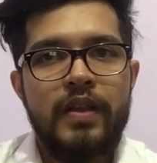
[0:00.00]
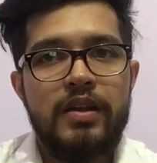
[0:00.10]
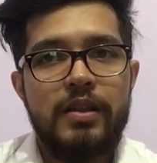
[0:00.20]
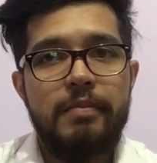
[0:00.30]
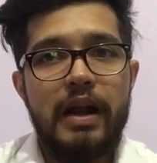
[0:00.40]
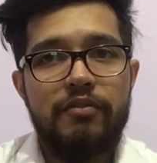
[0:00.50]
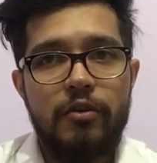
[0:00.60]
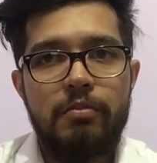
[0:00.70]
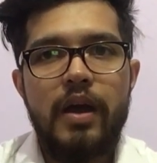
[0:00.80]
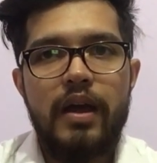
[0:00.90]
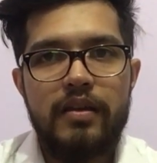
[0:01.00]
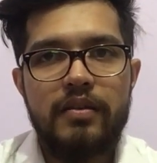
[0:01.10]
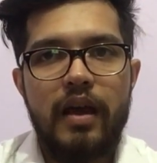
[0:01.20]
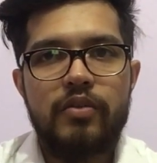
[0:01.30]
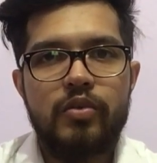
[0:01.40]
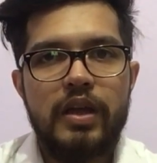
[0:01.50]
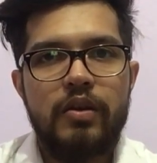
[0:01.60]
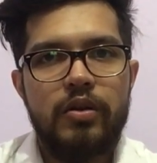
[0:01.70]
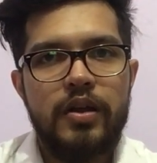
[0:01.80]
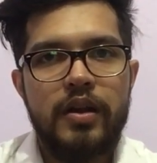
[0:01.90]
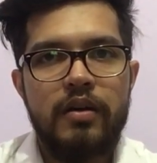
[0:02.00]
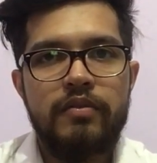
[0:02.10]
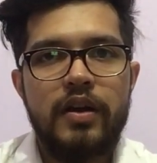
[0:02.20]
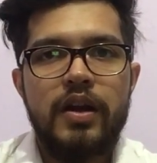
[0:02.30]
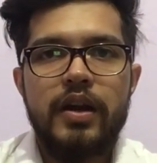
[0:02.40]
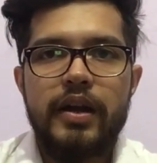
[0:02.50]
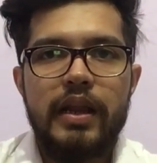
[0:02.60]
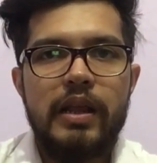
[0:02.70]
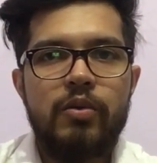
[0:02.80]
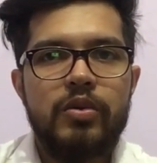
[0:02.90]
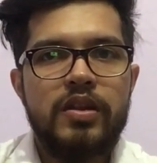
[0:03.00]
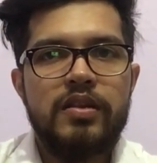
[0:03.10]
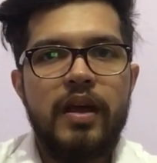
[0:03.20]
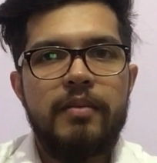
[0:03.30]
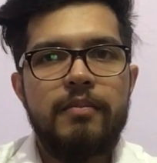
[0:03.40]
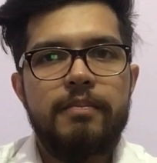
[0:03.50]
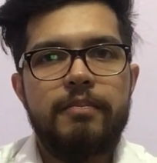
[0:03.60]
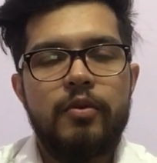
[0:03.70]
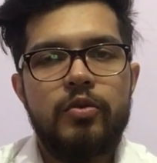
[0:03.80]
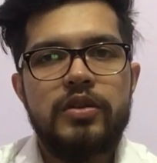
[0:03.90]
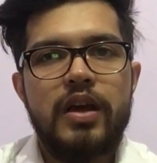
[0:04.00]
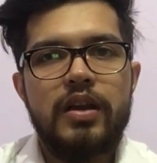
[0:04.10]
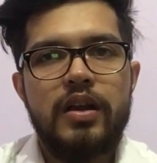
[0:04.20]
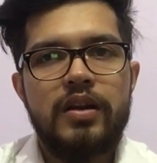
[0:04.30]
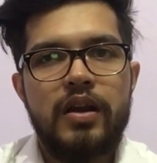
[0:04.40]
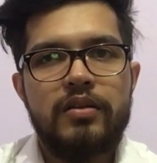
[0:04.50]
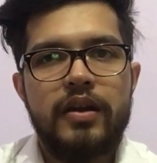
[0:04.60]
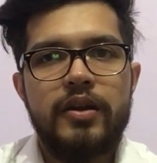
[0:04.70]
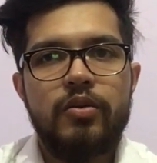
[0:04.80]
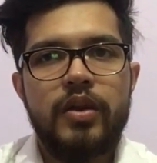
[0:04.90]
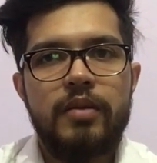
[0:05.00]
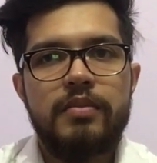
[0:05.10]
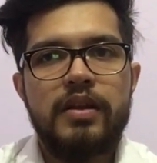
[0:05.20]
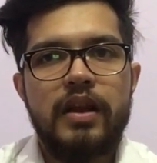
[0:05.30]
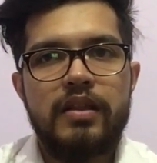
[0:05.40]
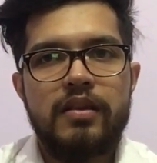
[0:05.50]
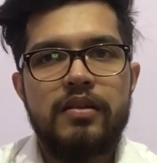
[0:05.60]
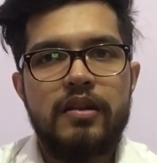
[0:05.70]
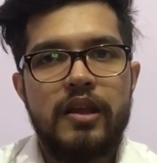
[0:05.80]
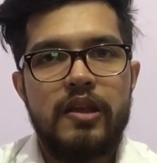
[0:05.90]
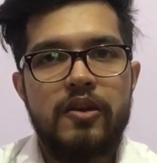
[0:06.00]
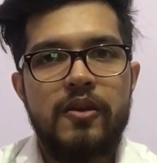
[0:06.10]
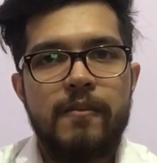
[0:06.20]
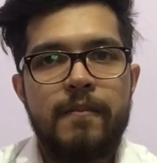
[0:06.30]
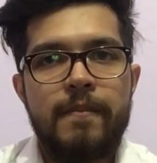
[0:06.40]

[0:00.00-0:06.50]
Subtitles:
The platform is actually good enough. Daily quizzes and polls are conducted to keep the classes engaging.